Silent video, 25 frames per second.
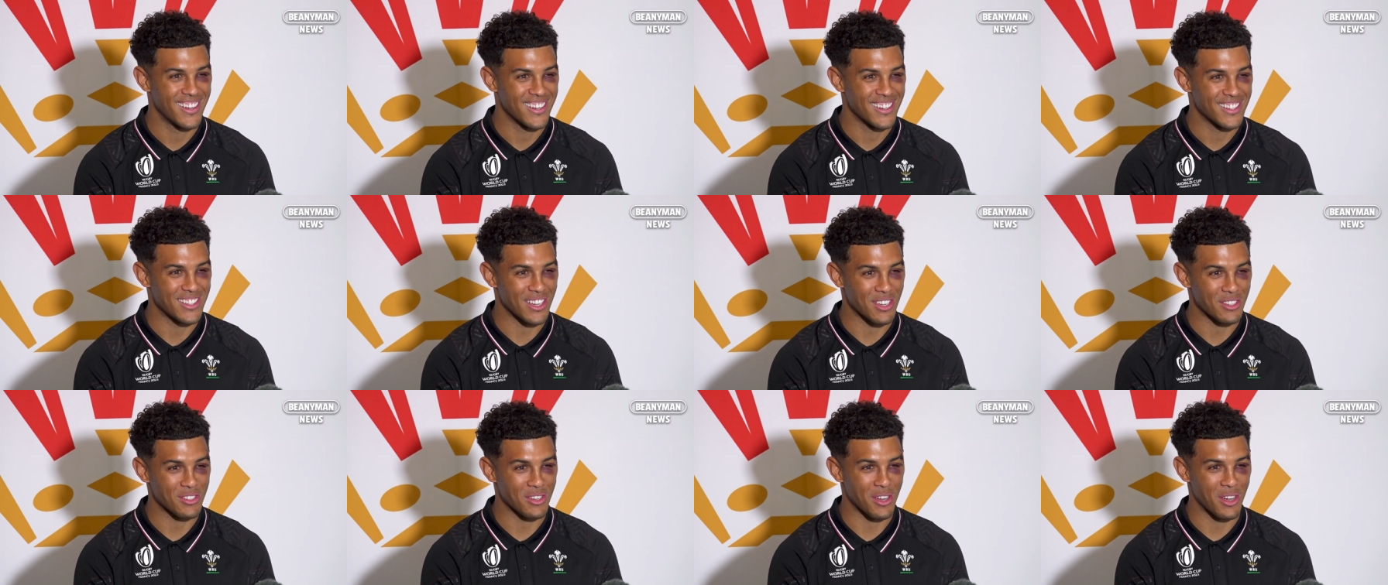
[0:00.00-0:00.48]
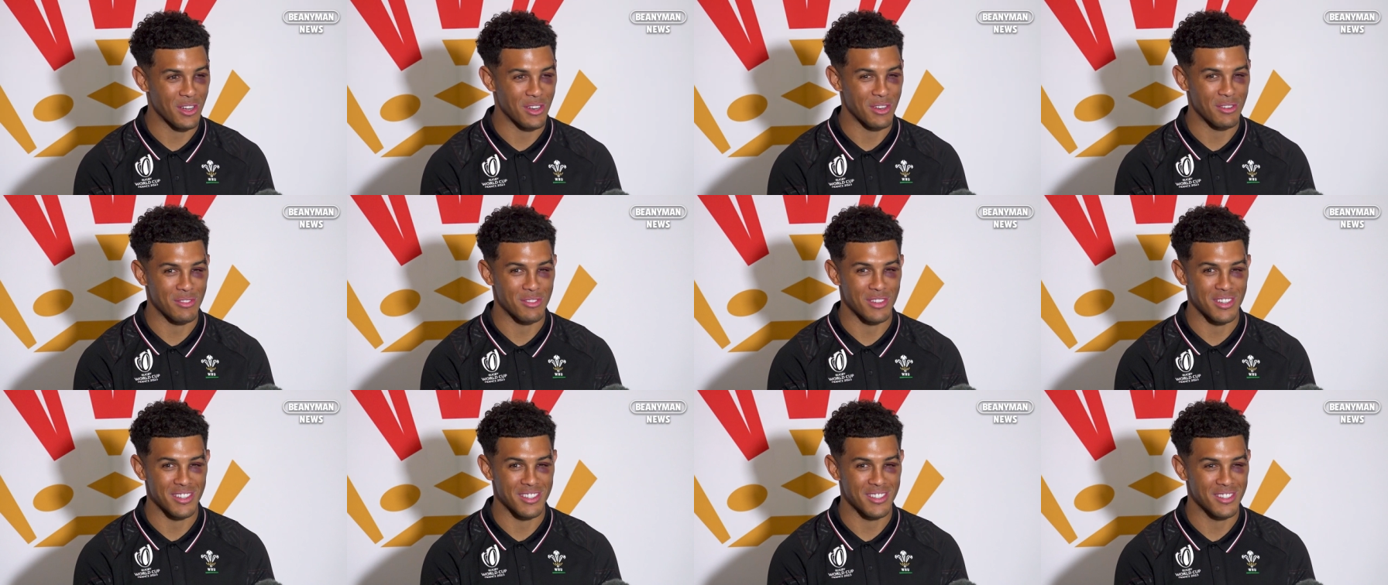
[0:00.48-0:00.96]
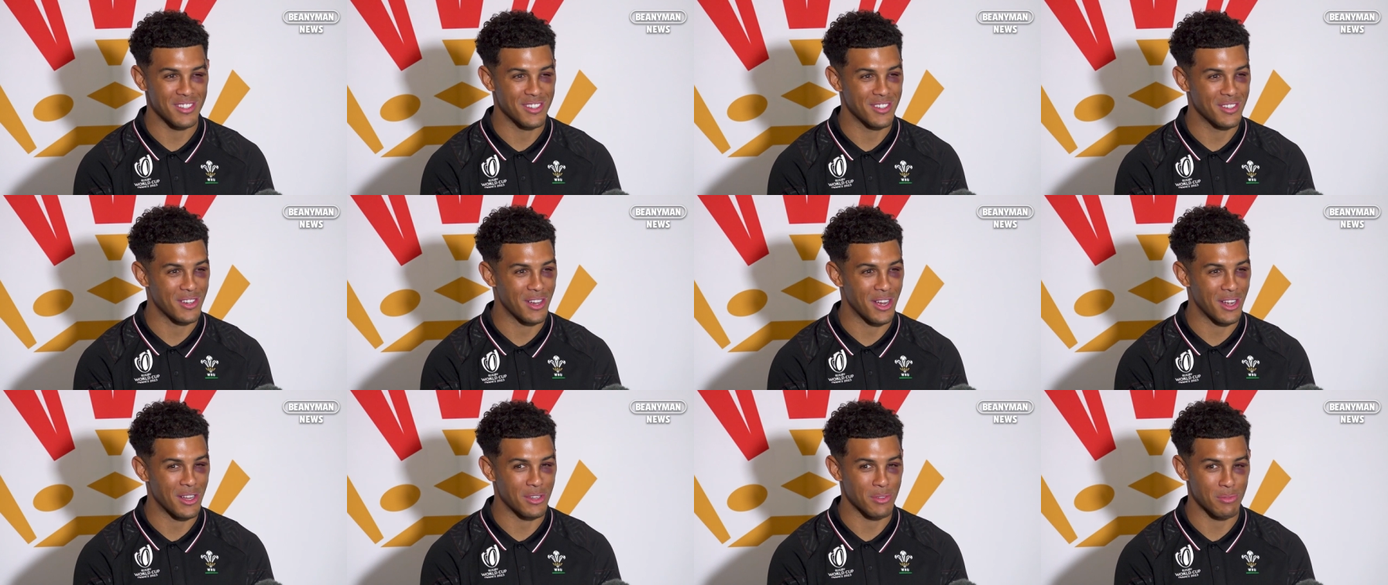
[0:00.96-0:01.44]
because I was kind of
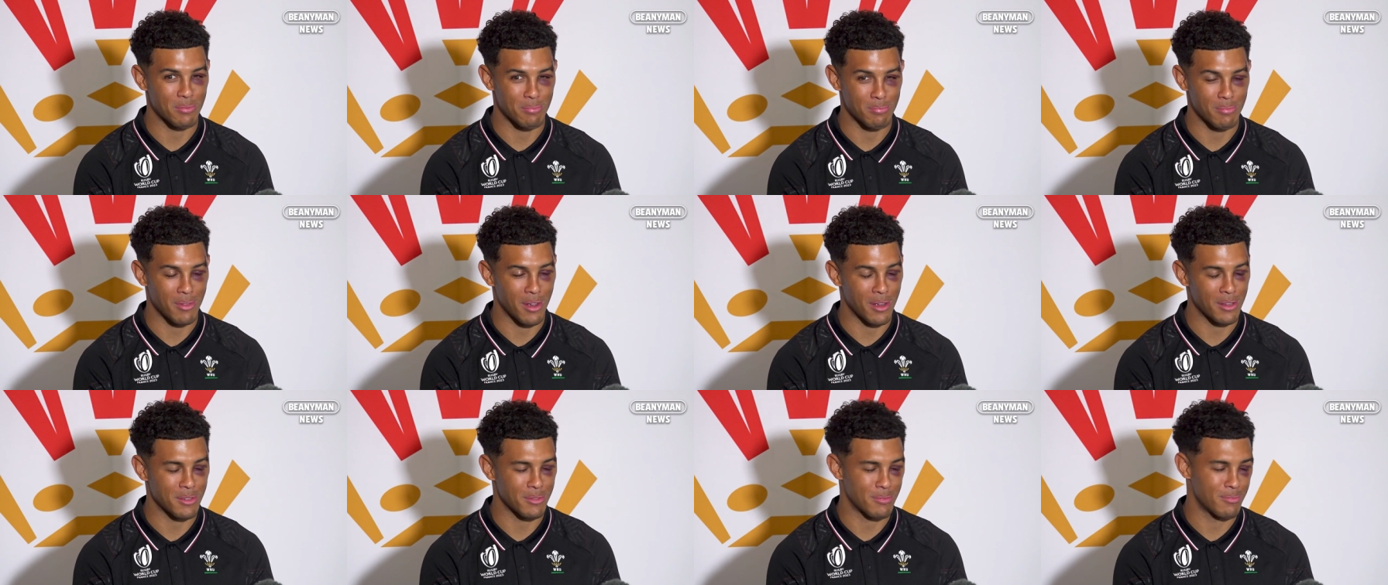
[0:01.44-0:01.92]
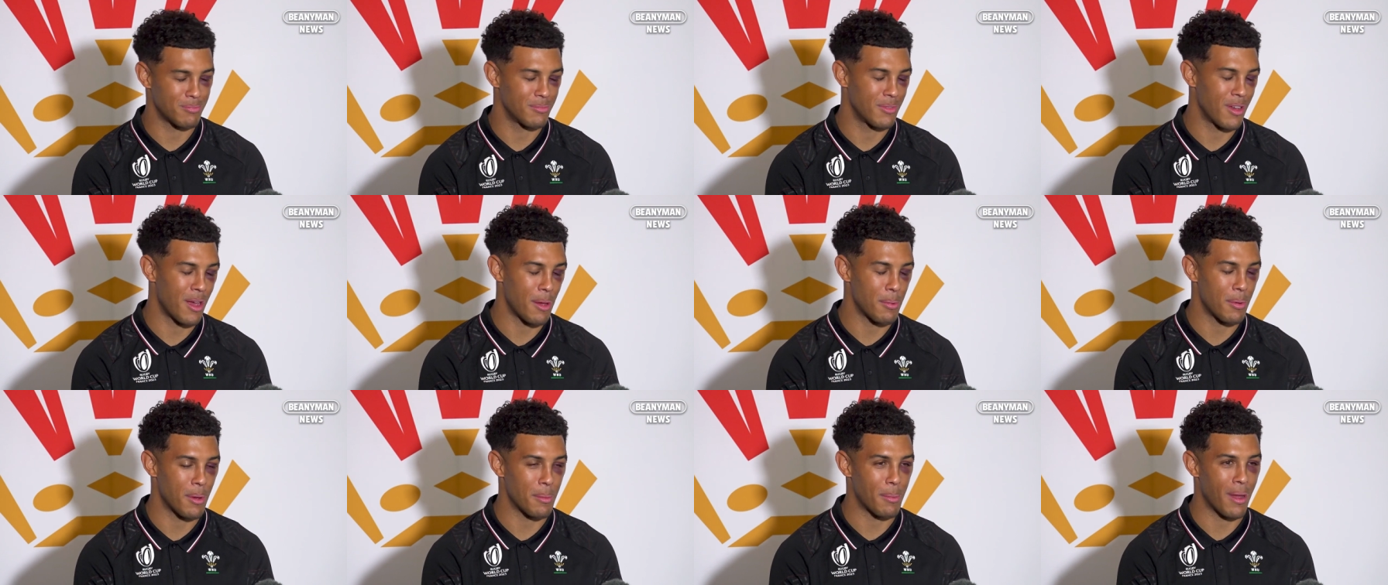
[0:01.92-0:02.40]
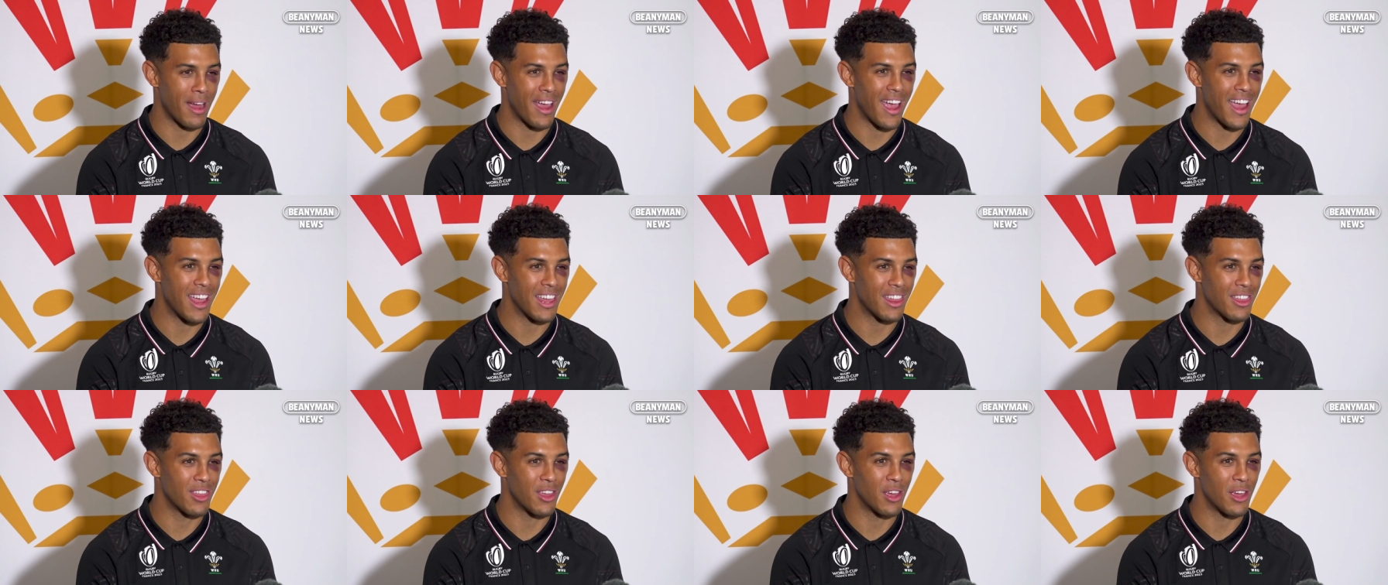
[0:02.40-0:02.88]
just I was up at about
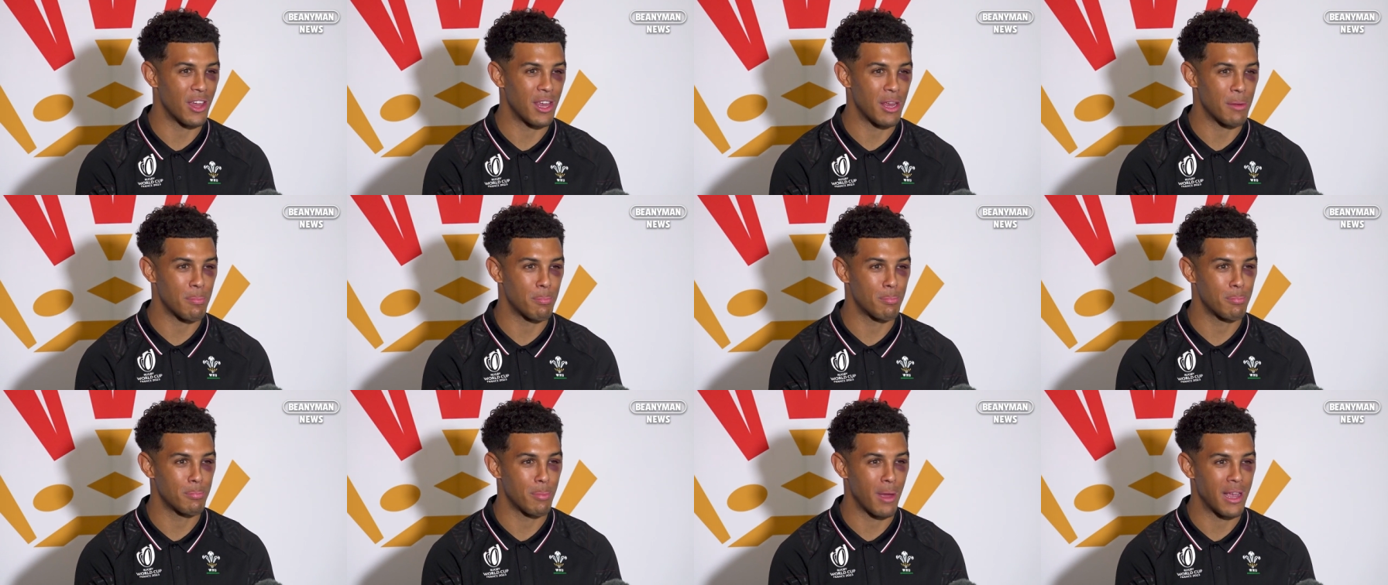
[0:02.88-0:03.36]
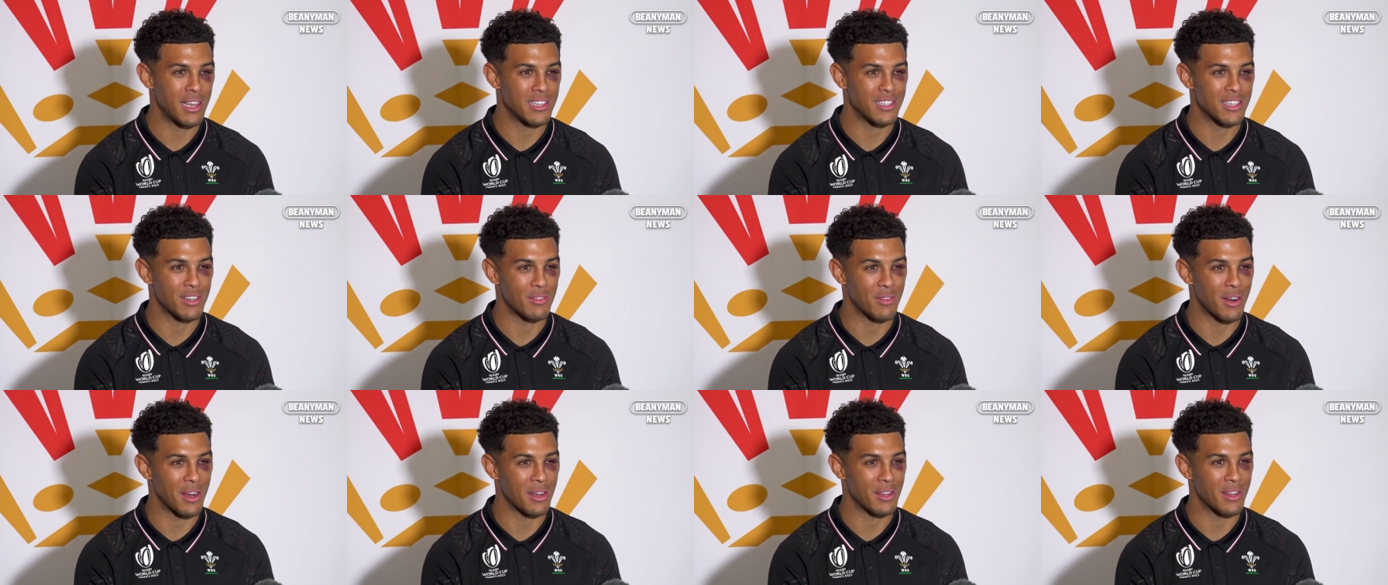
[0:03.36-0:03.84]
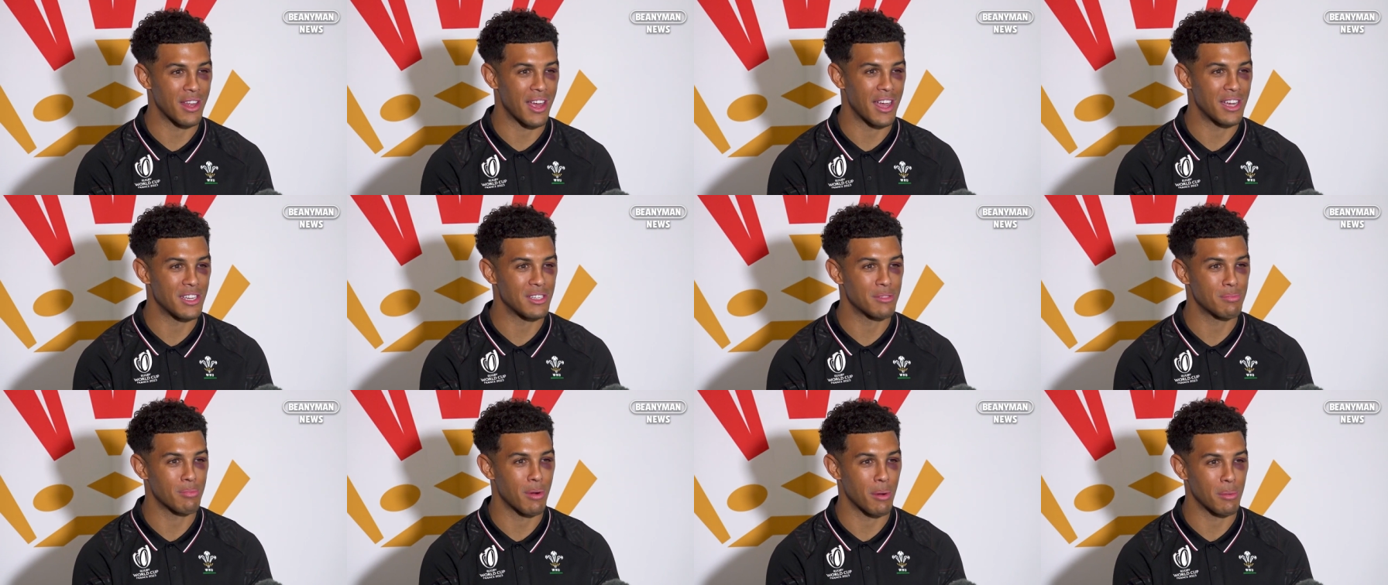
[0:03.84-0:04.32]
8:30 pacing around the
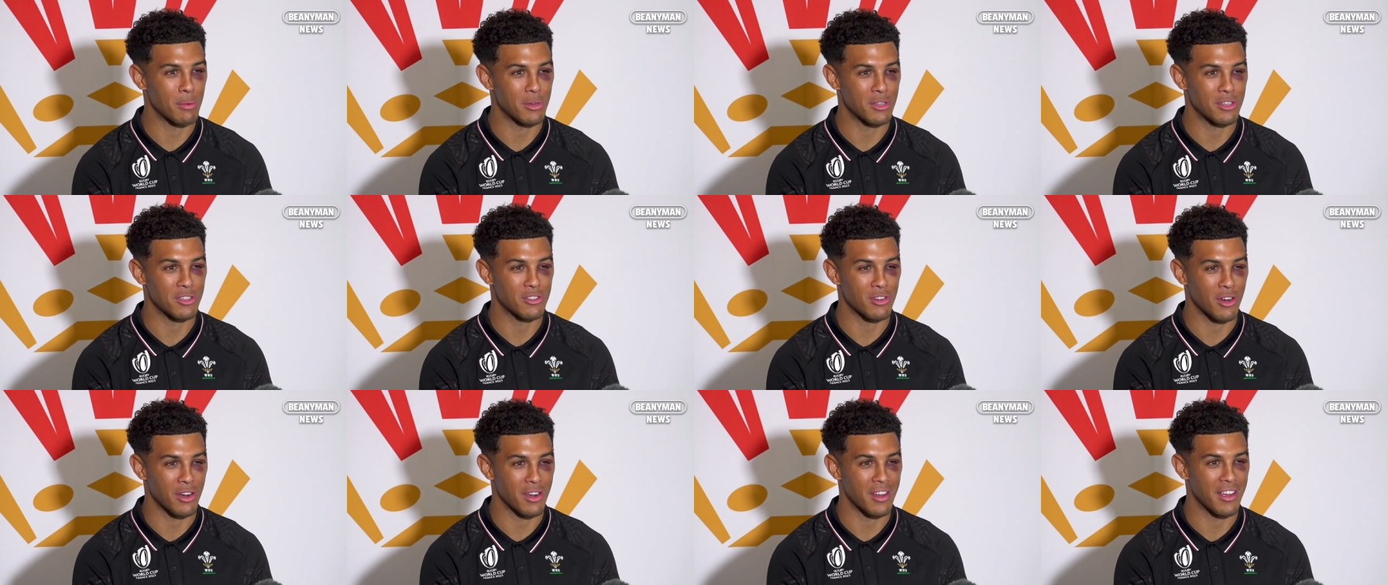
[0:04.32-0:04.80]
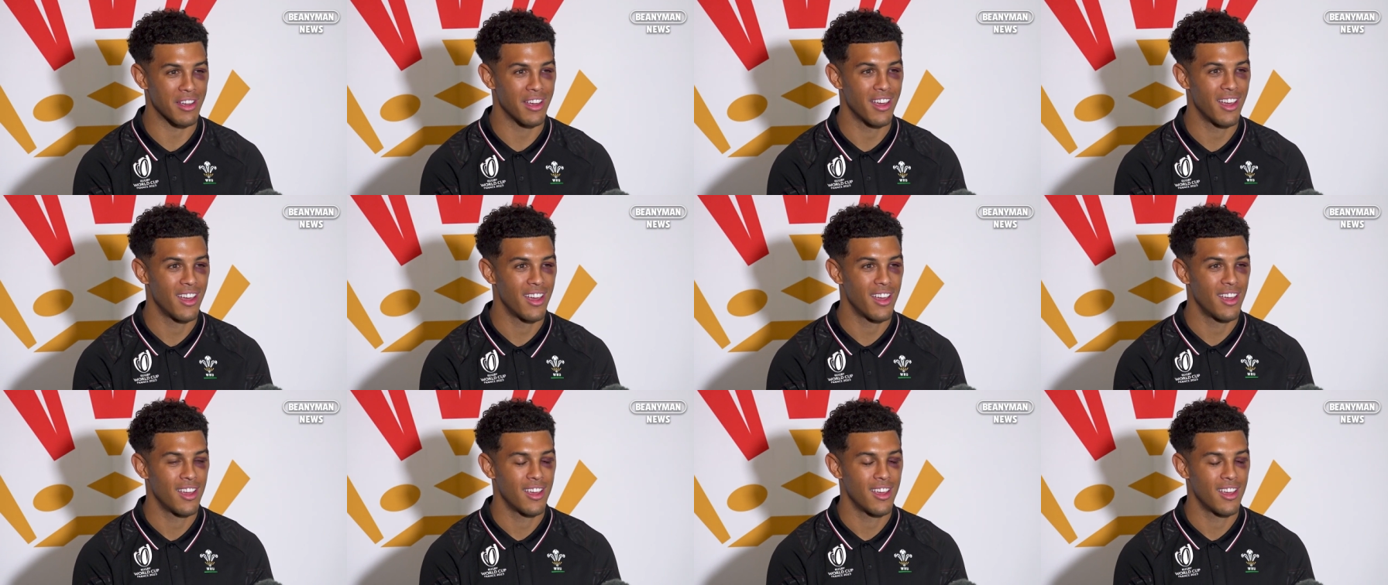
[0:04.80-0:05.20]
house, probably just trying to